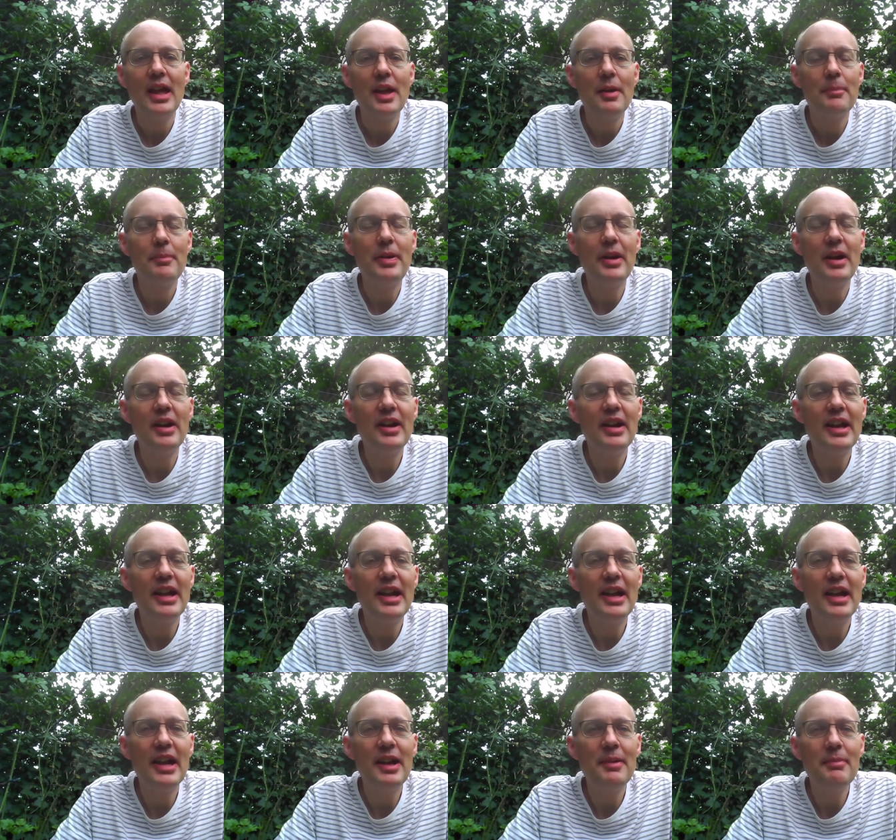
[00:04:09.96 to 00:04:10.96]
But
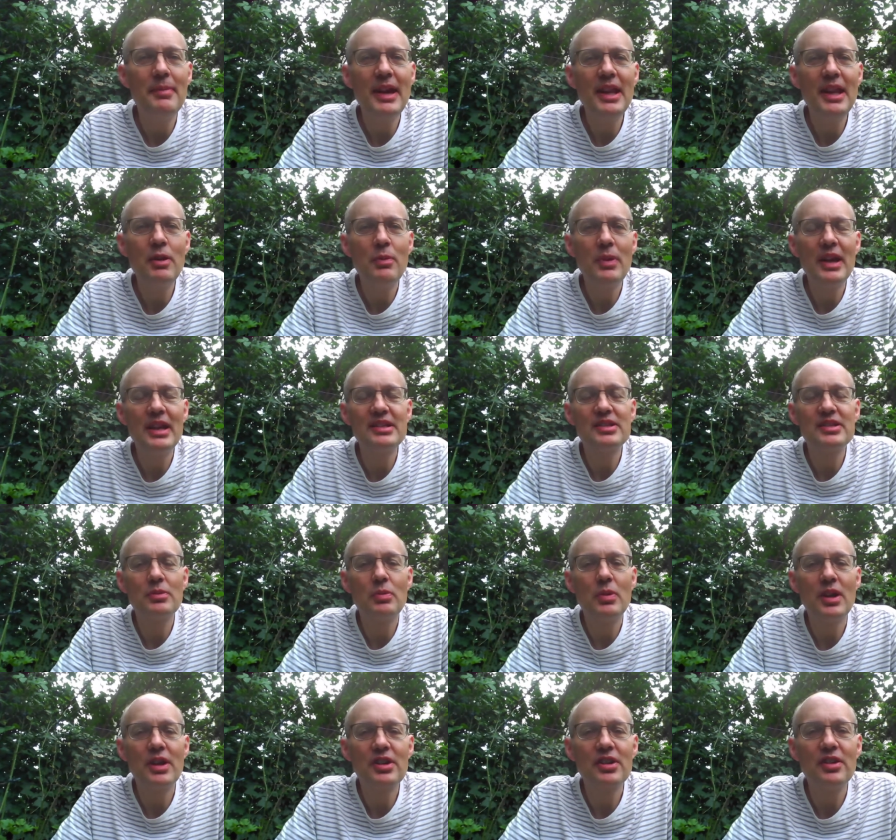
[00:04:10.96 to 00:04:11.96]
in many ways, the
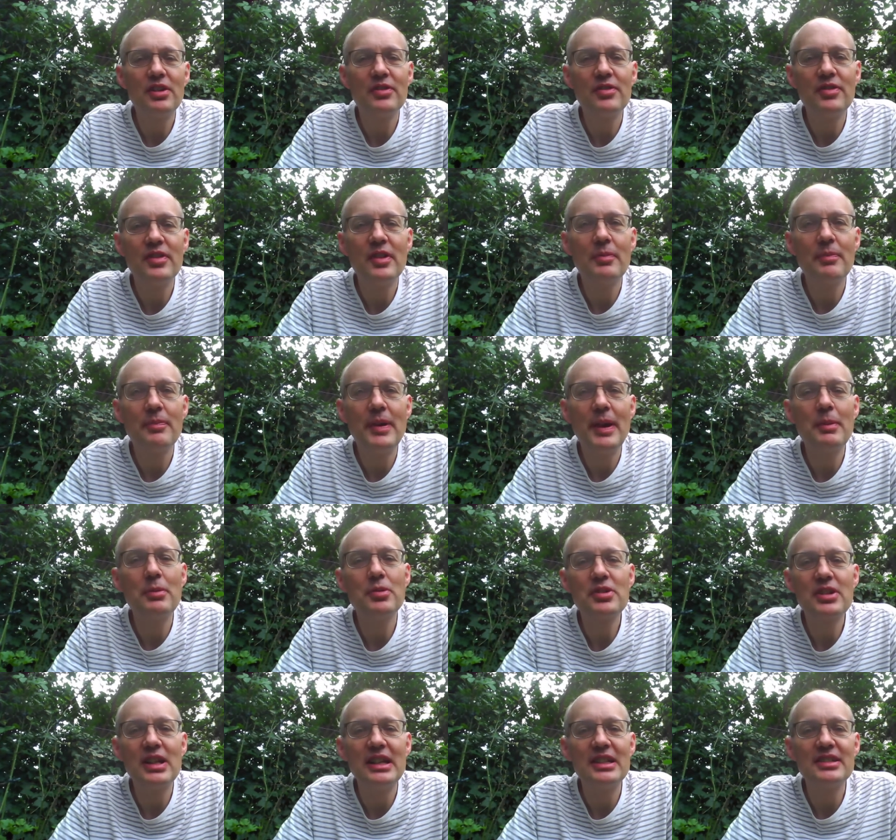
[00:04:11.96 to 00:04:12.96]
work of Bible
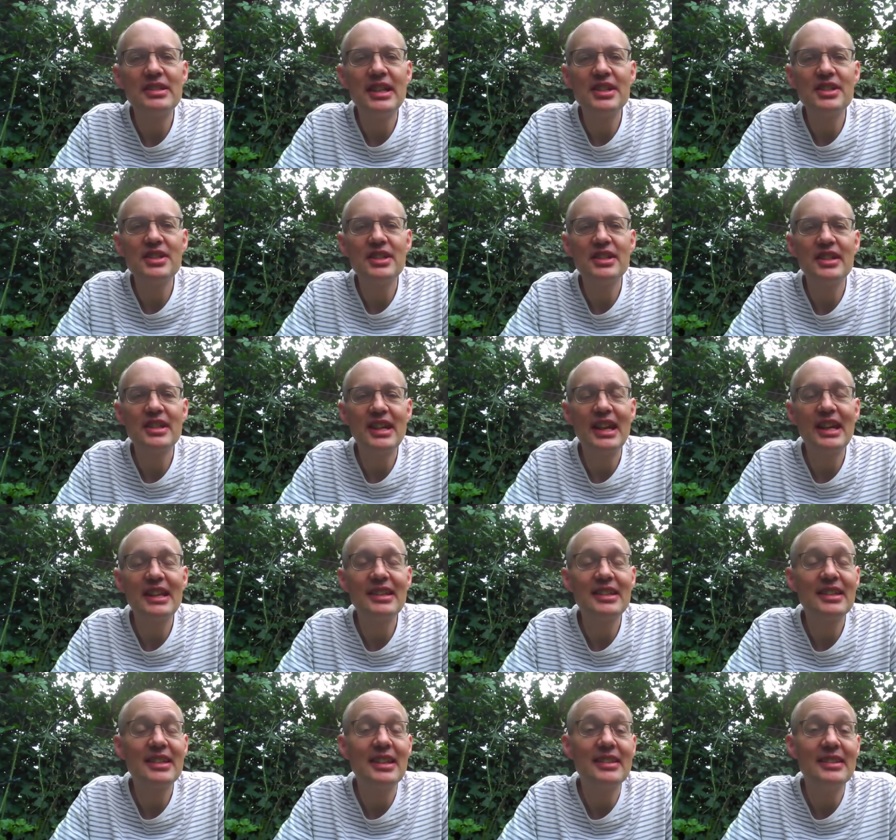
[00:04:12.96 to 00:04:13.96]
translation can
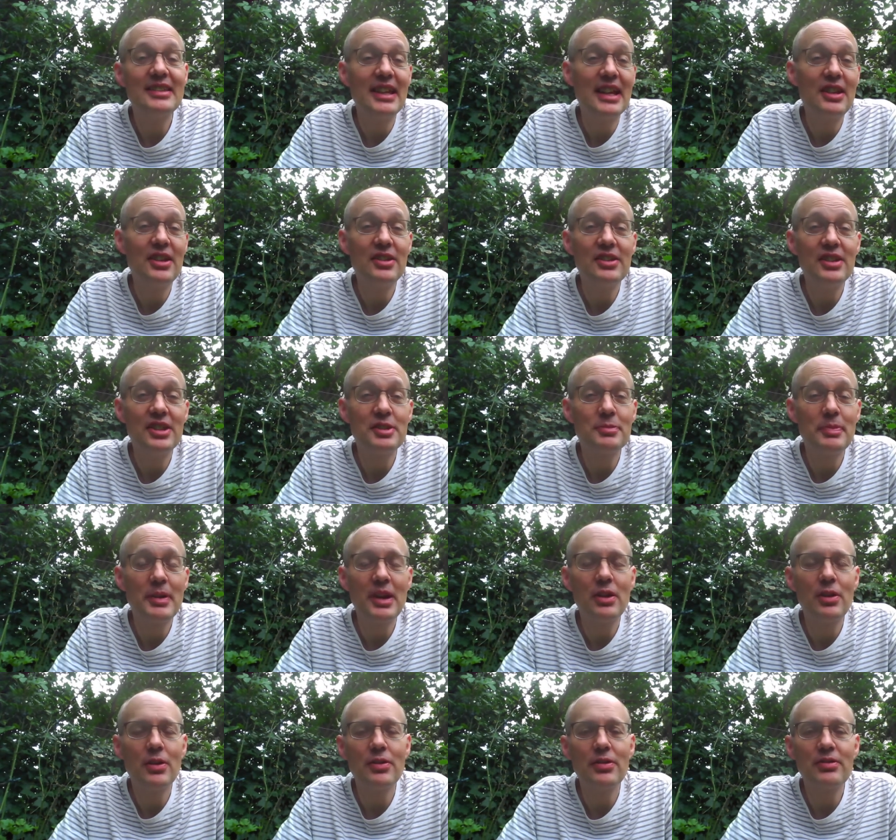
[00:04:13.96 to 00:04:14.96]
continue despite
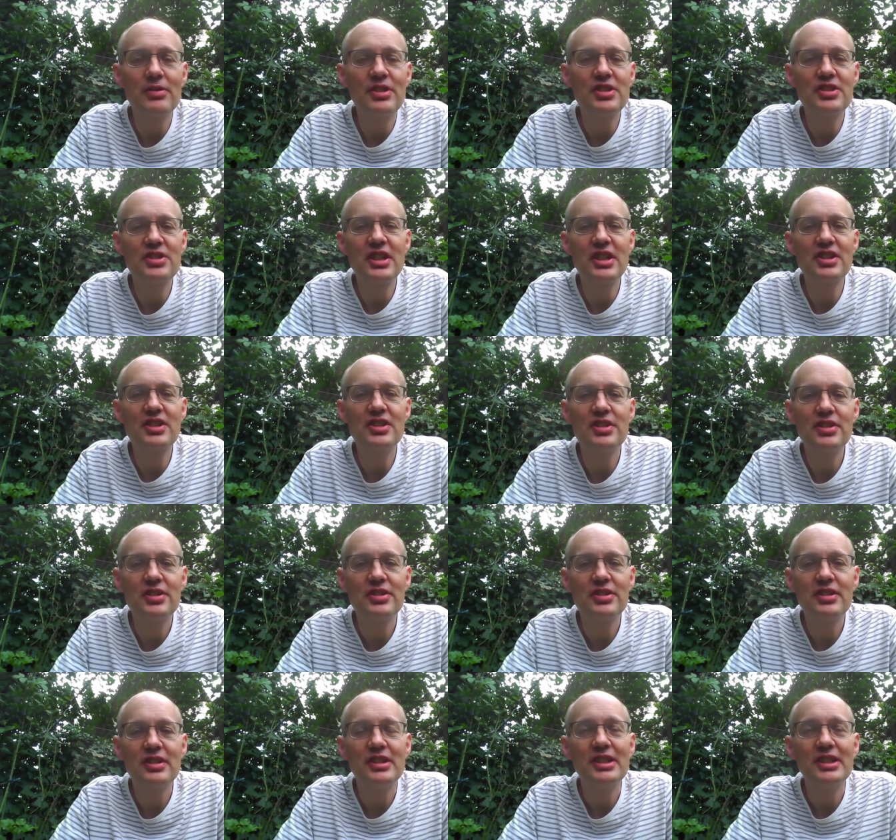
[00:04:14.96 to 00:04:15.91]
all the restrictions.